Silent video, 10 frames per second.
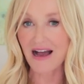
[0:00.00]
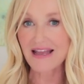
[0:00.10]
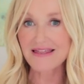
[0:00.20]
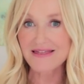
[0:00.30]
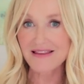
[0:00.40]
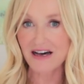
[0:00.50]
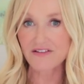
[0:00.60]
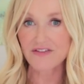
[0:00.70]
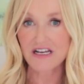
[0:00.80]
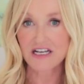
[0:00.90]
I
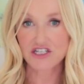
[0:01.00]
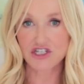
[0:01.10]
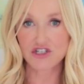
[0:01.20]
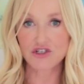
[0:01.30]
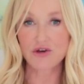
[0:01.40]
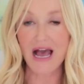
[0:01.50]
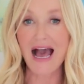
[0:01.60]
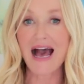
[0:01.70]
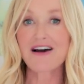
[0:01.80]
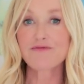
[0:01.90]
love to you
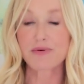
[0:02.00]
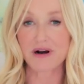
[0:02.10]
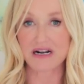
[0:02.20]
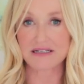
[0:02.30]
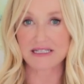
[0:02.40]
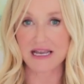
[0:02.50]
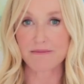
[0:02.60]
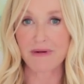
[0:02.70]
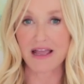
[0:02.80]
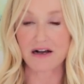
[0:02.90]
have products
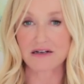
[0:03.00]
in my